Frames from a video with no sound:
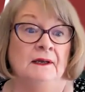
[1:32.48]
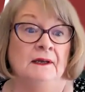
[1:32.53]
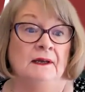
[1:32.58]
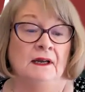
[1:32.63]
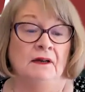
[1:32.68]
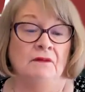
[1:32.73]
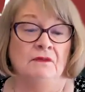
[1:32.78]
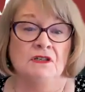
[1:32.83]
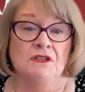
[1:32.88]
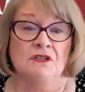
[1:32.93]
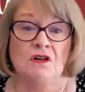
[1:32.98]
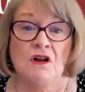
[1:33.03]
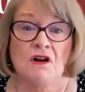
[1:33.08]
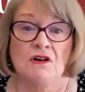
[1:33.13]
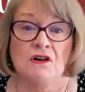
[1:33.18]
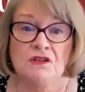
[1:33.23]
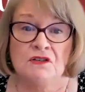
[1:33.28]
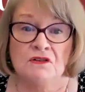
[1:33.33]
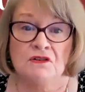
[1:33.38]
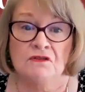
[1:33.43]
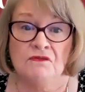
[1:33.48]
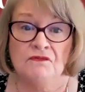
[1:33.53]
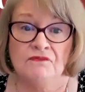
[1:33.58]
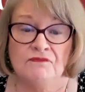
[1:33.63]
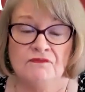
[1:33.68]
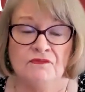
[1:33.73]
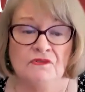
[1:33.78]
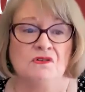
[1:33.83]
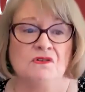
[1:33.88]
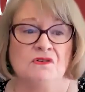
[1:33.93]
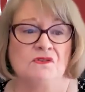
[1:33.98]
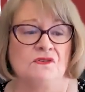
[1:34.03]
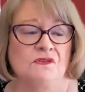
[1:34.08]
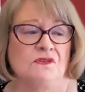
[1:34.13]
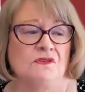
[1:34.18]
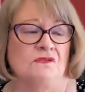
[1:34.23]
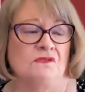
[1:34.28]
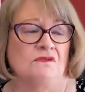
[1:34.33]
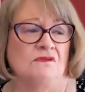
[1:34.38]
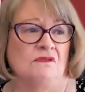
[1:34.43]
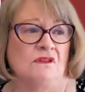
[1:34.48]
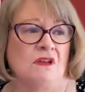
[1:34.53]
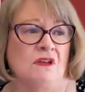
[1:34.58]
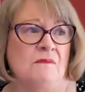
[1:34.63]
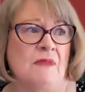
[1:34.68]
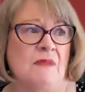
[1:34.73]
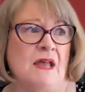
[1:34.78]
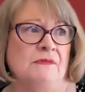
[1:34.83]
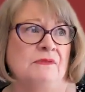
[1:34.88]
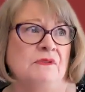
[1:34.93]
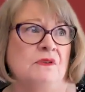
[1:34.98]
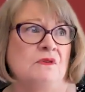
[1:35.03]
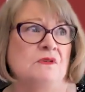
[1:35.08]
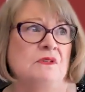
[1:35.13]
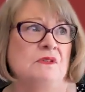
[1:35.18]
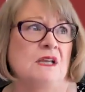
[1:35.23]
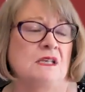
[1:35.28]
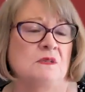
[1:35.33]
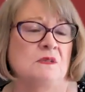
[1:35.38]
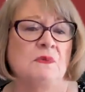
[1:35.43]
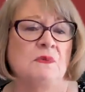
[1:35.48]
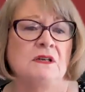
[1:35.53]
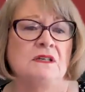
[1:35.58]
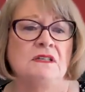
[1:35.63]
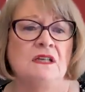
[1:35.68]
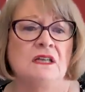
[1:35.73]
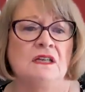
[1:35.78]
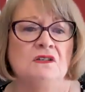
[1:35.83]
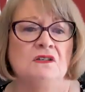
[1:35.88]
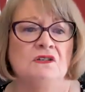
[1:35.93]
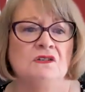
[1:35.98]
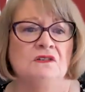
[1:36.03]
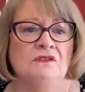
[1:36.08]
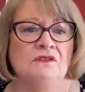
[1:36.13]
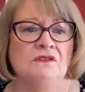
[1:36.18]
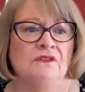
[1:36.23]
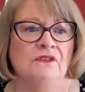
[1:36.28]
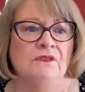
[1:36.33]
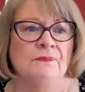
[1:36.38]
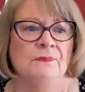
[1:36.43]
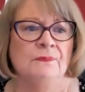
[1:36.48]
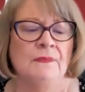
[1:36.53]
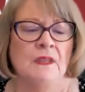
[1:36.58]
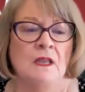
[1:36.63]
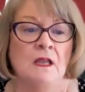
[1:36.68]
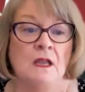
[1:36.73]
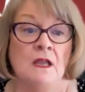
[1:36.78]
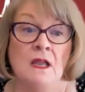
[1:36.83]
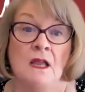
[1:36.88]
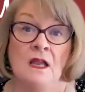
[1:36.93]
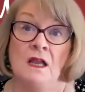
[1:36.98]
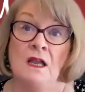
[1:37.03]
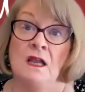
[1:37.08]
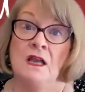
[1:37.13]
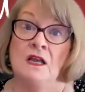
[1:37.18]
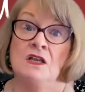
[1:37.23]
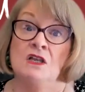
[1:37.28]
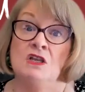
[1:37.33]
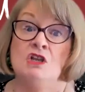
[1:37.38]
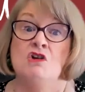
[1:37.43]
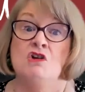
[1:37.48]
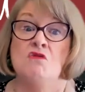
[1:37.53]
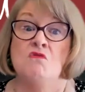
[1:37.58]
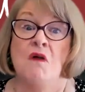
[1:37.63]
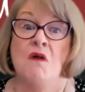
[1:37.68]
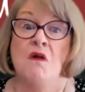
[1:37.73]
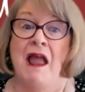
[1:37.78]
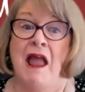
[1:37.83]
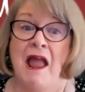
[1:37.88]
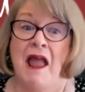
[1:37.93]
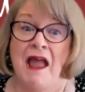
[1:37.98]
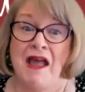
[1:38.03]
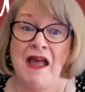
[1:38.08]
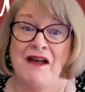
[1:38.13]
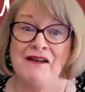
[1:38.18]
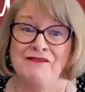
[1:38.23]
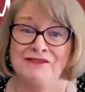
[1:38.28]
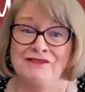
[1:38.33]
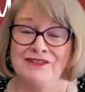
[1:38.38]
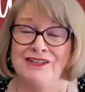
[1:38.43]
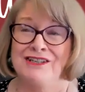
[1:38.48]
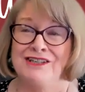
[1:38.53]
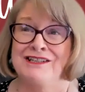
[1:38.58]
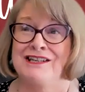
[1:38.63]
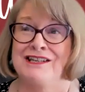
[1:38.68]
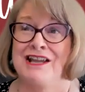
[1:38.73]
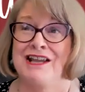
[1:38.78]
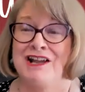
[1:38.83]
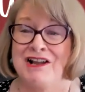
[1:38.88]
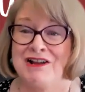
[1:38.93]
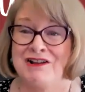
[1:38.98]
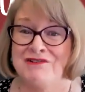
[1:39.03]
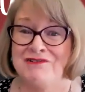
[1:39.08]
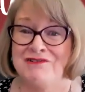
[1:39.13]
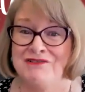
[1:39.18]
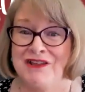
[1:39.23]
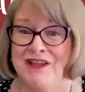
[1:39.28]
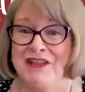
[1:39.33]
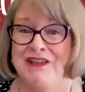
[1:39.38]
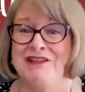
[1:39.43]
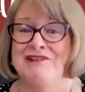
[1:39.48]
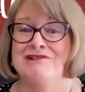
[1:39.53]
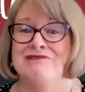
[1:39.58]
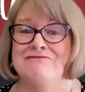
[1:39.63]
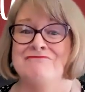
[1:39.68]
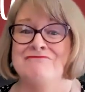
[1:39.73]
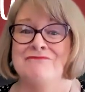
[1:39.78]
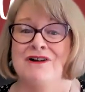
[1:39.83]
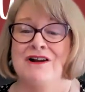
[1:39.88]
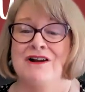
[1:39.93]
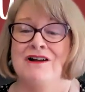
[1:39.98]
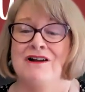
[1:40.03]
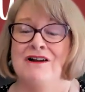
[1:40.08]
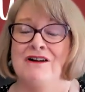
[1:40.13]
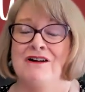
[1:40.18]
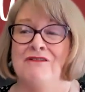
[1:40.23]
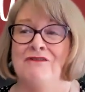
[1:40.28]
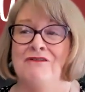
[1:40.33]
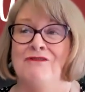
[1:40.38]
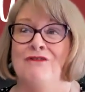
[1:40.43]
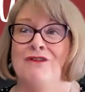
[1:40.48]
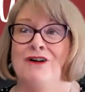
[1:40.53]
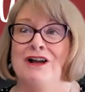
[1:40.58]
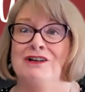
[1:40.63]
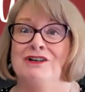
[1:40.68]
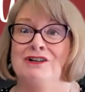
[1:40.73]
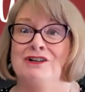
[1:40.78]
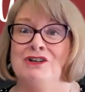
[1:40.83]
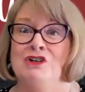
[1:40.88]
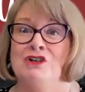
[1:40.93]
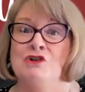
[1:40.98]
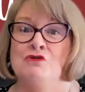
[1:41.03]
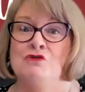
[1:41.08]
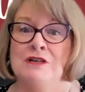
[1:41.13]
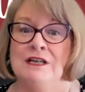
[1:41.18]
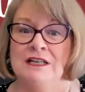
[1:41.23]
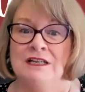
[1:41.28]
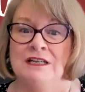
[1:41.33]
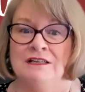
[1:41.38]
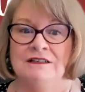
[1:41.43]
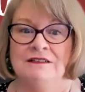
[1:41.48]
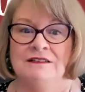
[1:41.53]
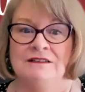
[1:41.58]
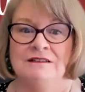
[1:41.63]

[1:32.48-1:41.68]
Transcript: I want to talk to you first about those expectations. You have to tell him what you need.